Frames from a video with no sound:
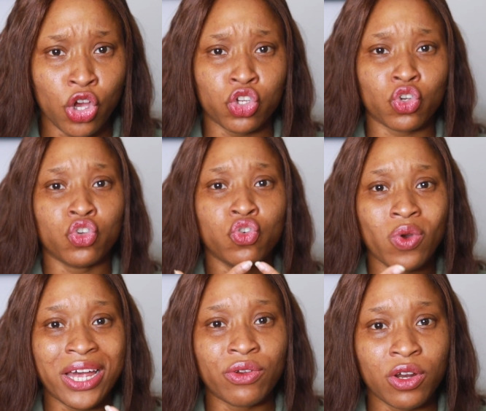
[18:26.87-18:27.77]
So you
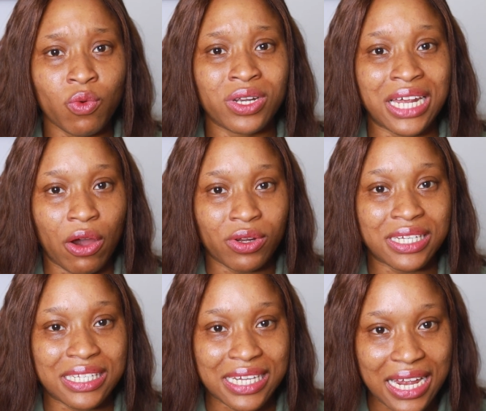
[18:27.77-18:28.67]
are the only one that
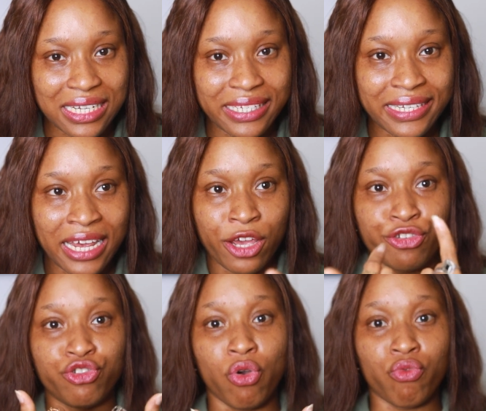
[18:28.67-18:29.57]
understands
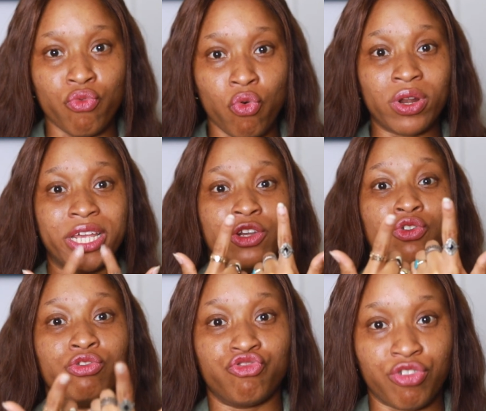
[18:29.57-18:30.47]
your role in
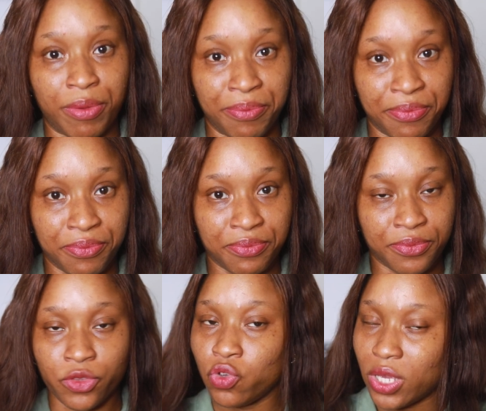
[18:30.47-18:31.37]
your dream.
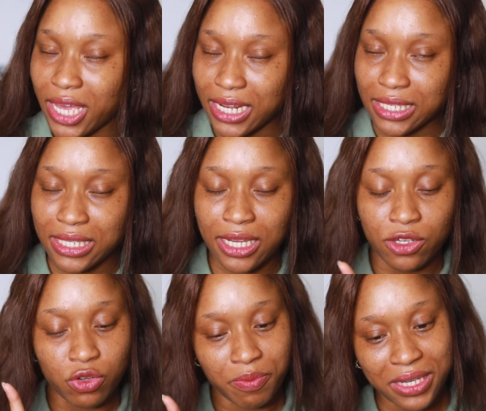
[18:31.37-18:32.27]
You get?
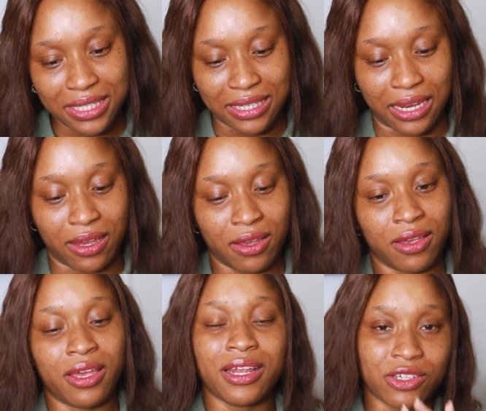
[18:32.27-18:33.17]
So please, dear,
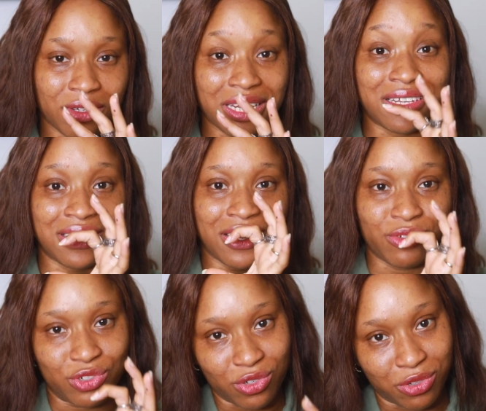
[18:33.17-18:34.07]
sometimes learn
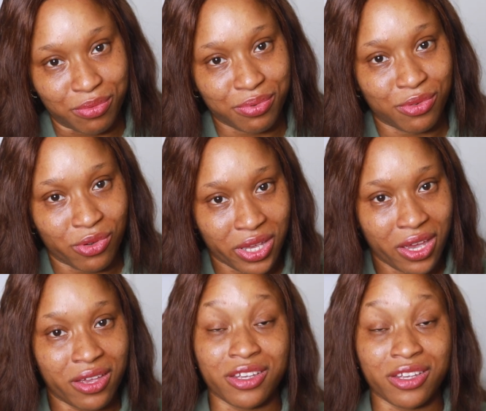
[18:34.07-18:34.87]
to shut up. Okay?